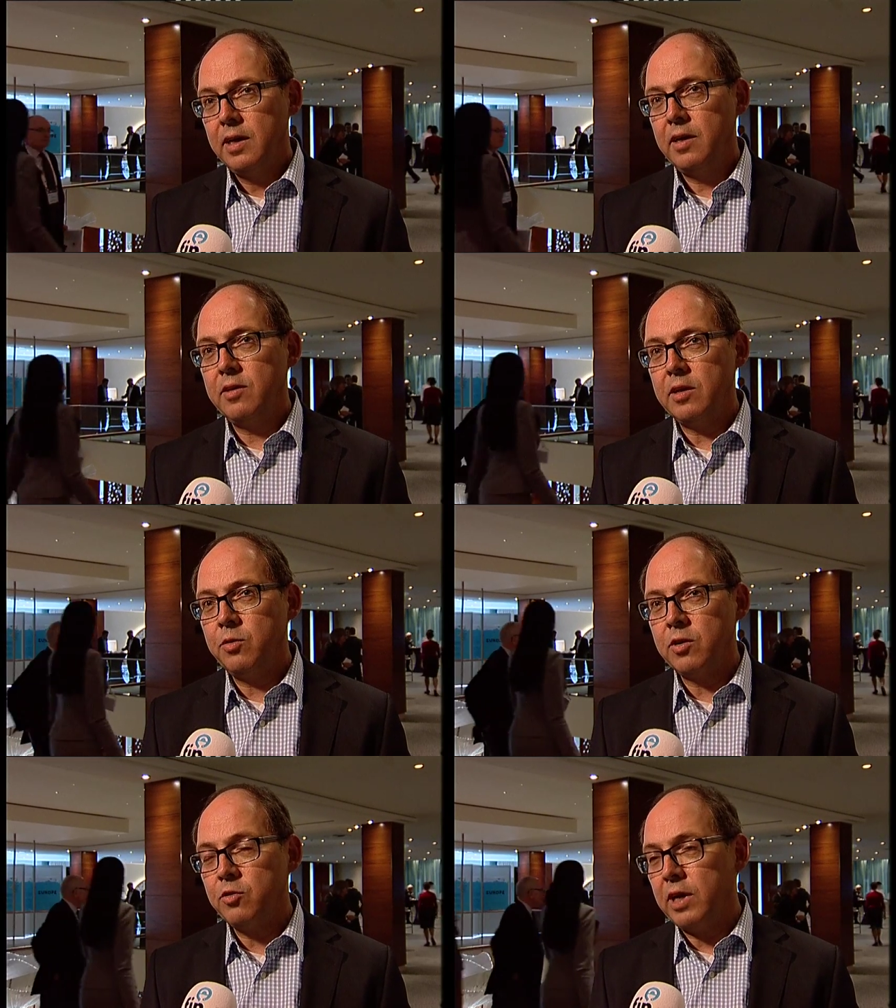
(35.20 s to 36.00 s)
is
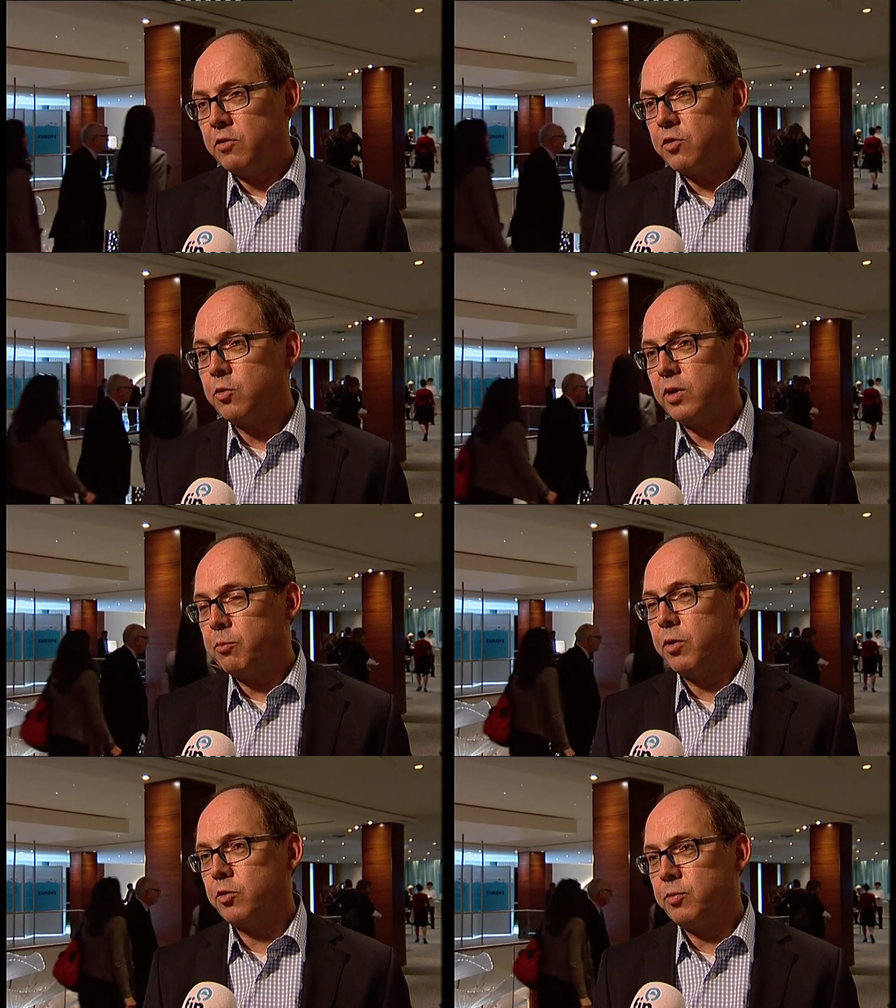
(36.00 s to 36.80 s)
that you are changing
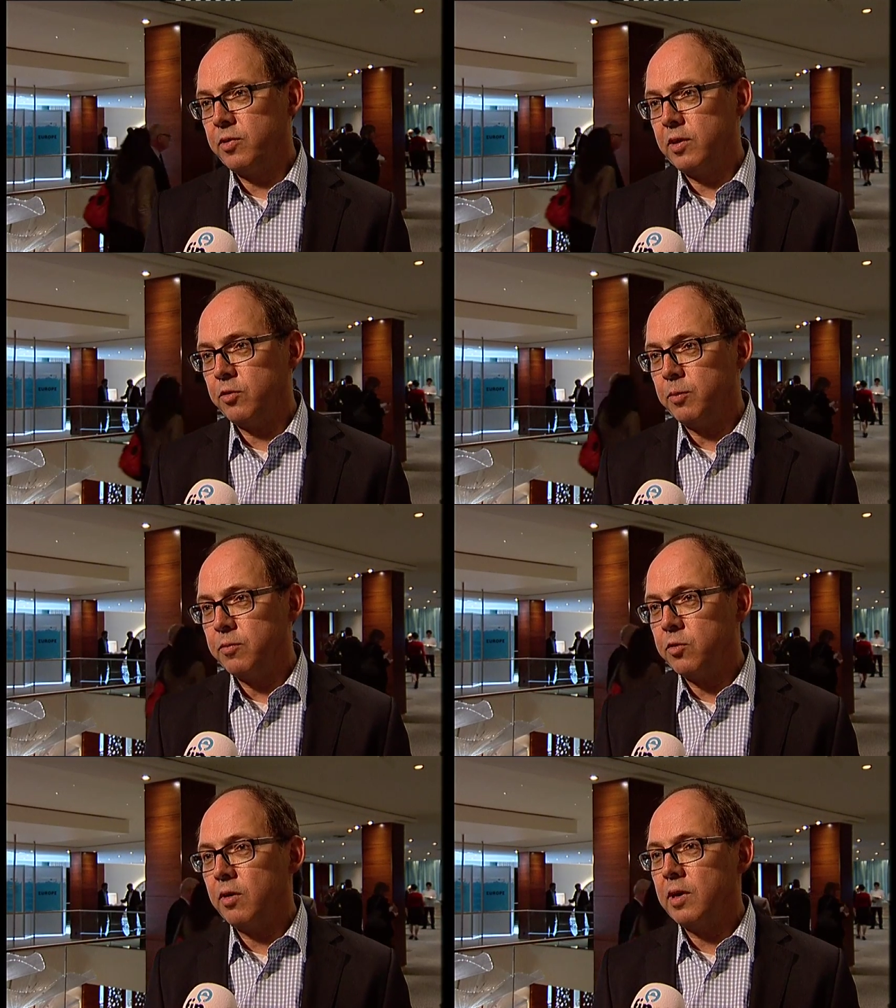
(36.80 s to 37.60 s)
reimbursement
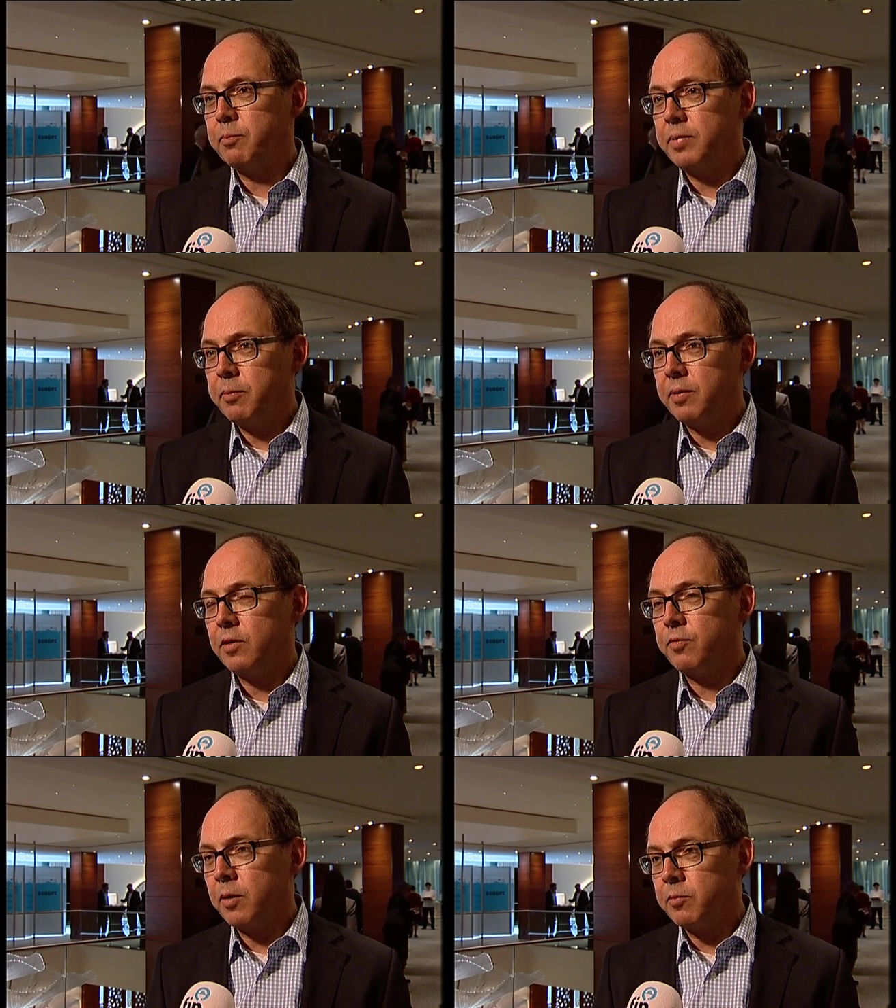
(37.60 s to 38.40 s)
system so that people
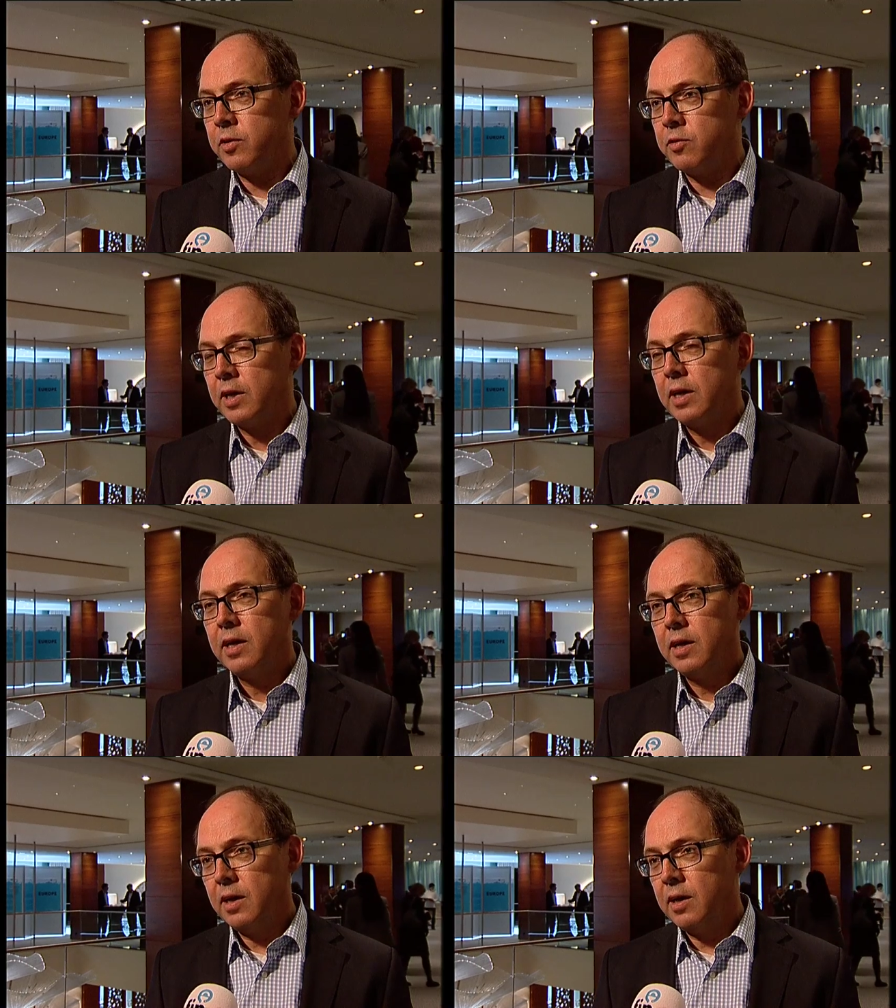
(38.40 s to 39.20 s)
and the pharmacists
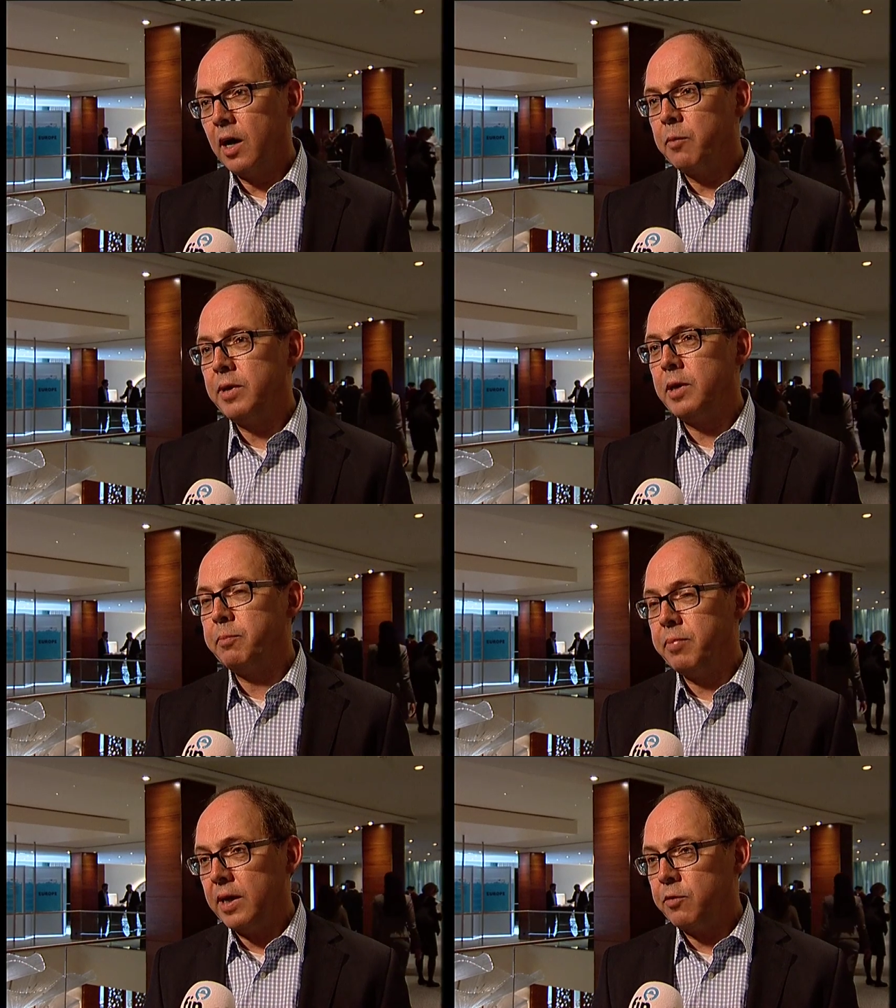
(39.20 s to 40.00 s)
are
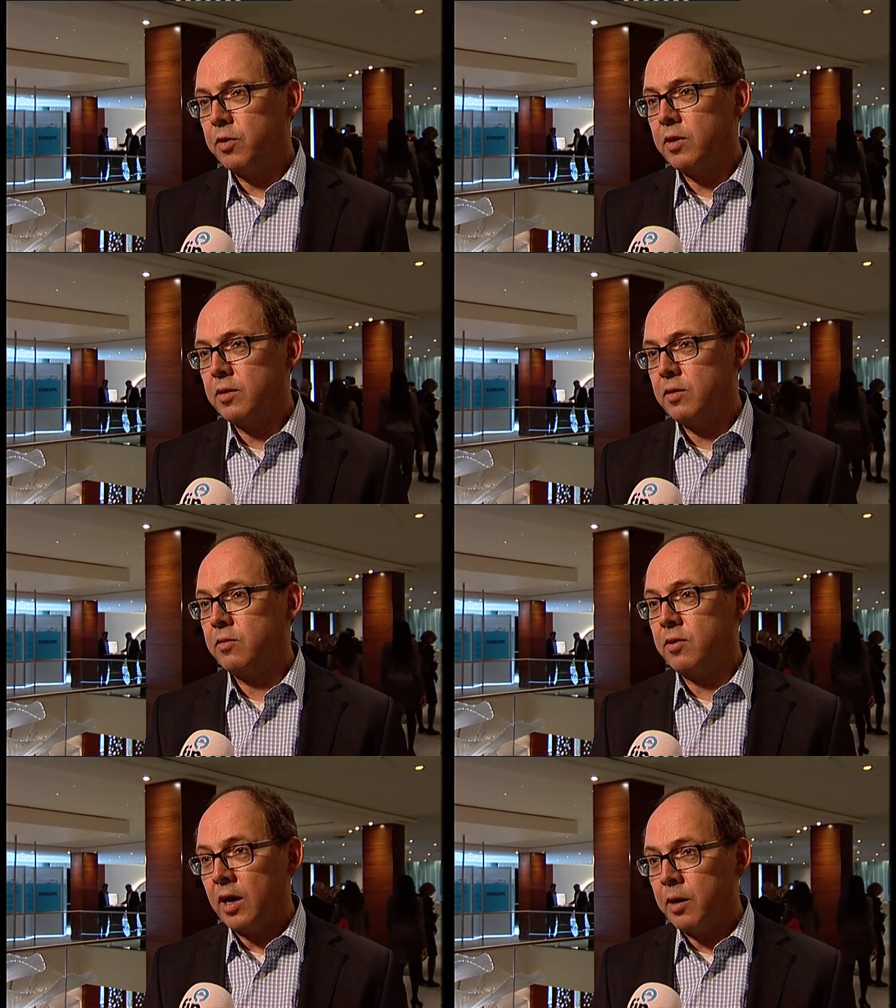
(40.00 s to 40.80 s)
being paid for the
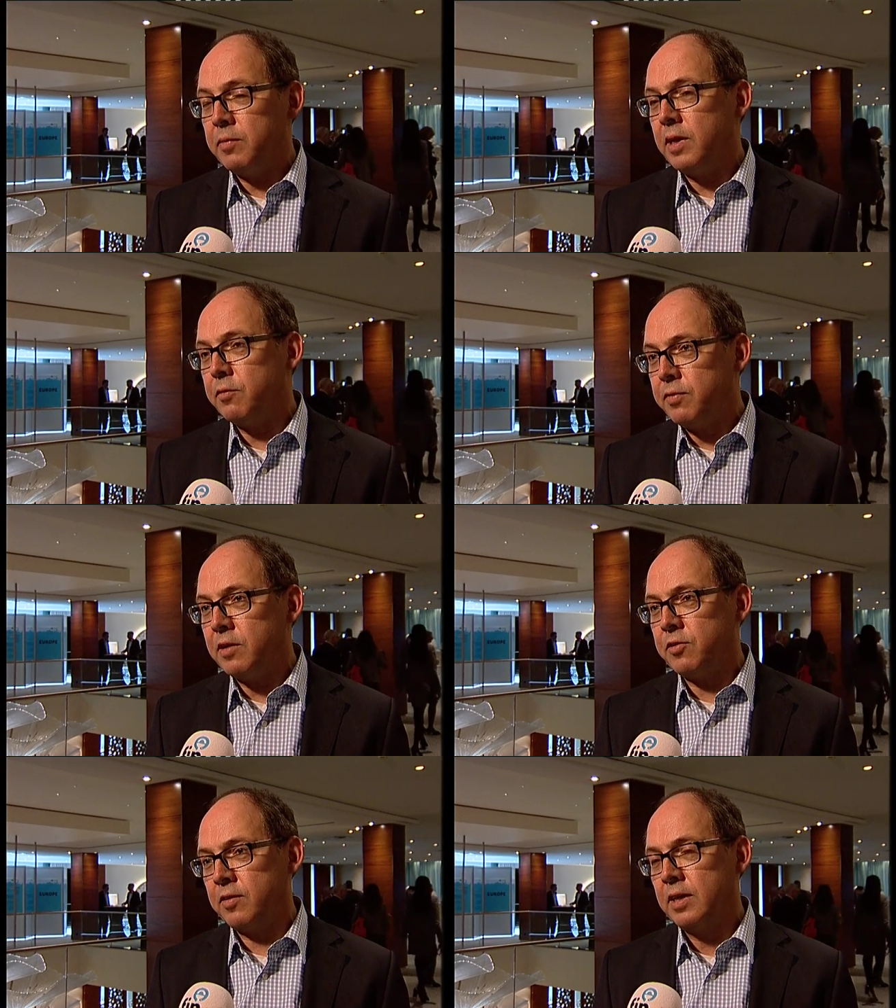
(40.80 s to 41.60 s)
time they
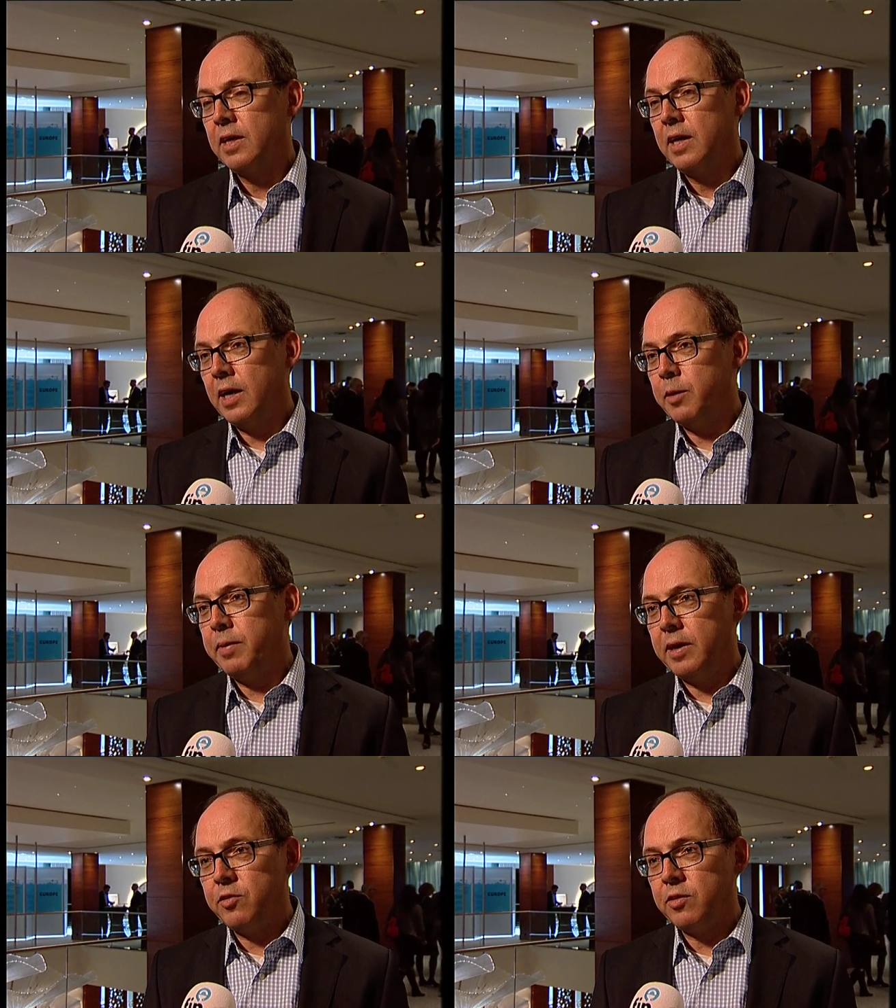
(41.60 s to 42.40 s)
invest in the
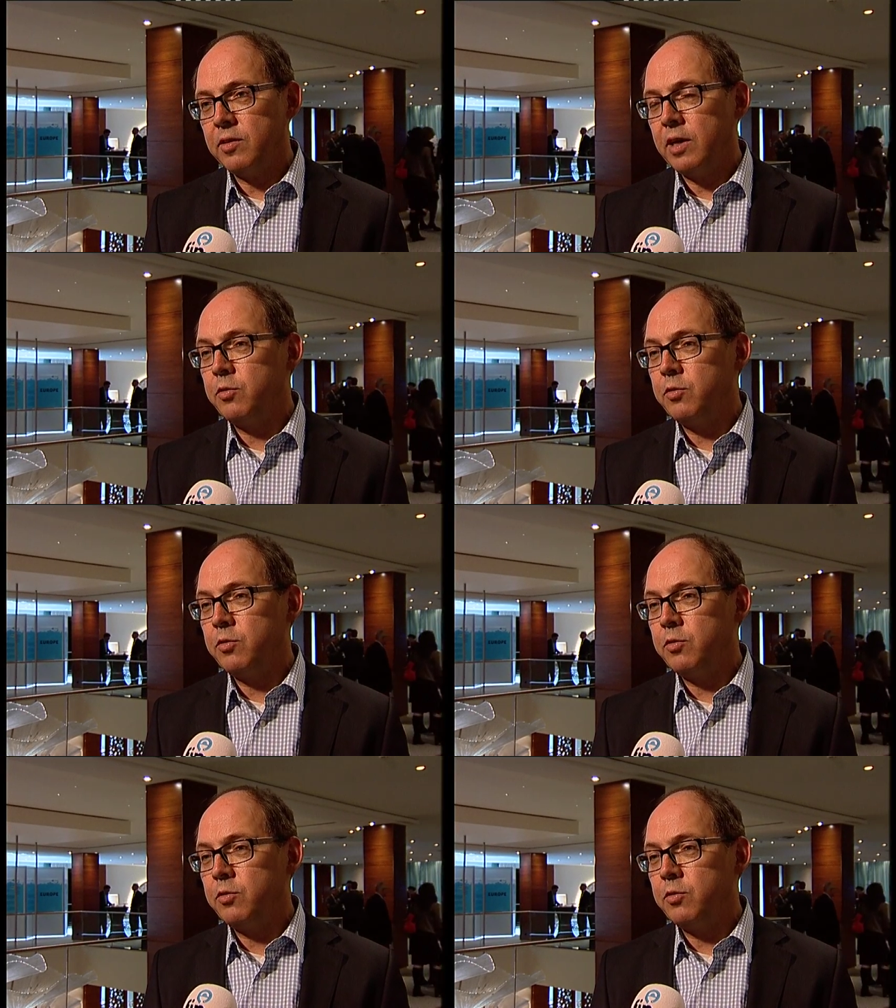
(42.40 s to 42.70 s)
patient.